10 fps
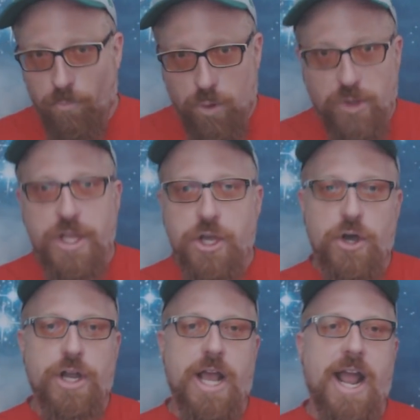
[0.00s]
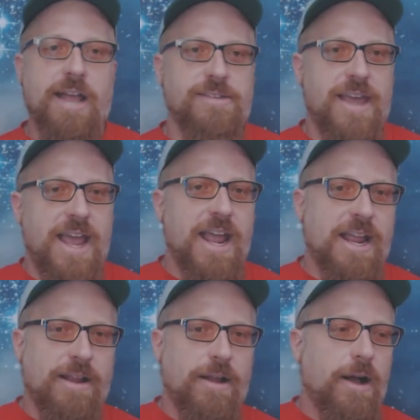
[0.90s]
really good as
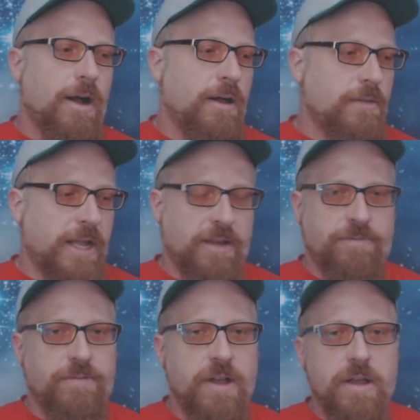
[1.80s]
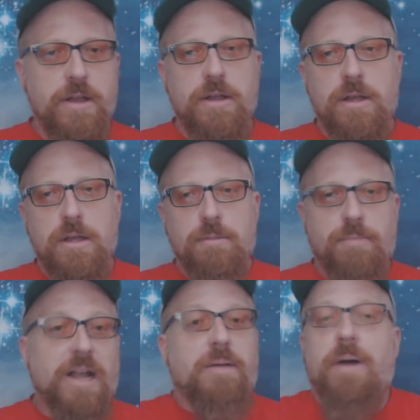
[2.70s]
a if
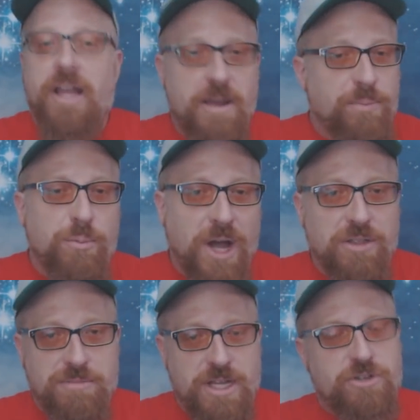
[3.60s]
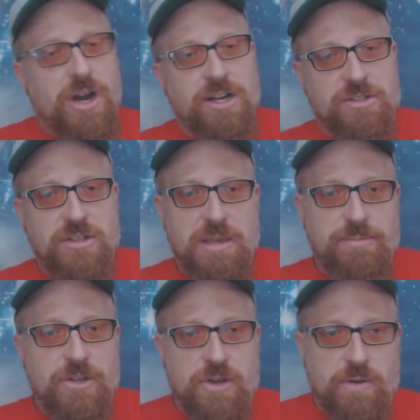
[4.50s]
my hip will bother me trying to
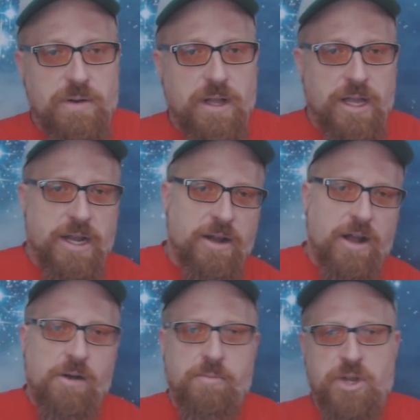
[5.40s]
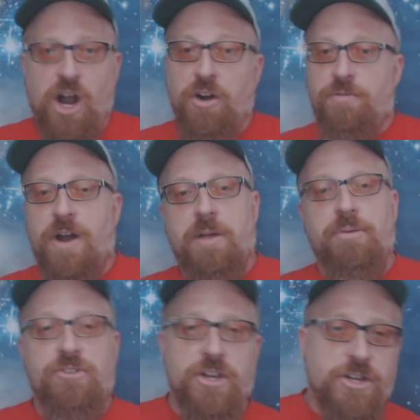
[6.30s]
sleep too, and I'll be hard to find a
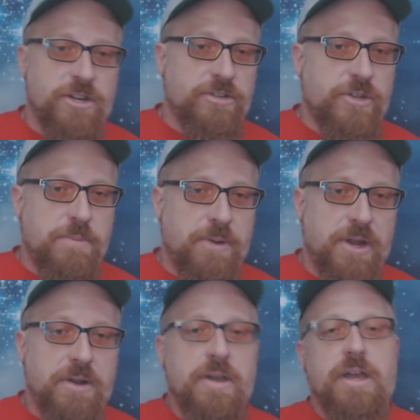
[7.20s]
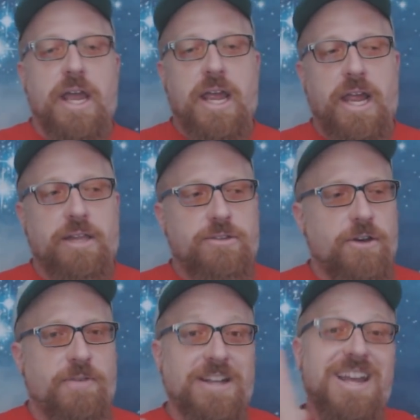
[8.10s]
position to sleep in. And
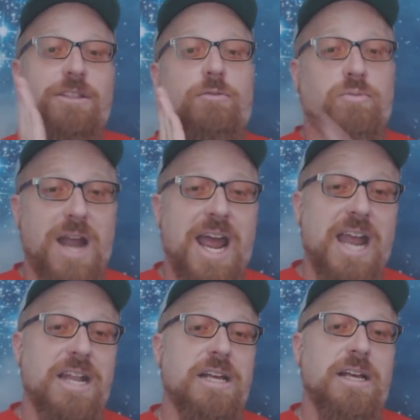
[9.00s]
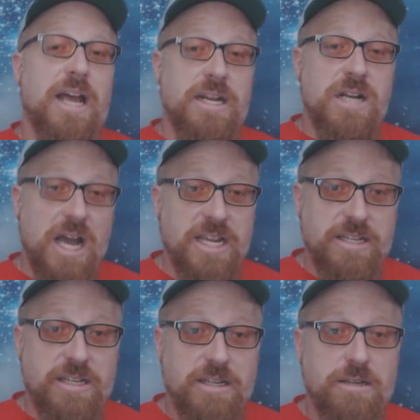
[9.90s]
so if I take the red at
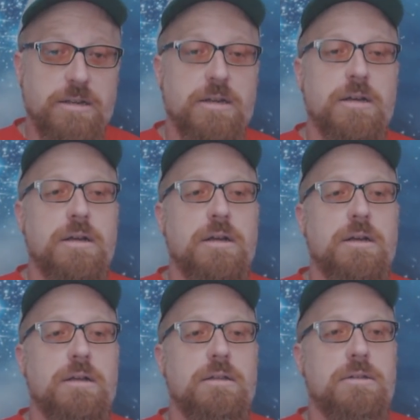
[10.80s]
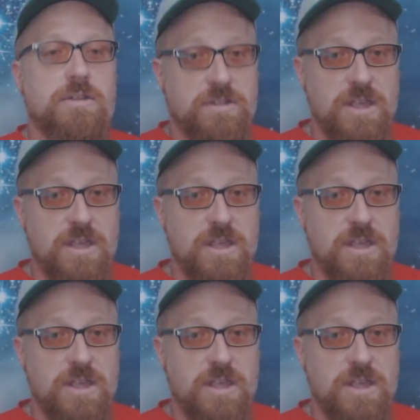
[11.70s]
night to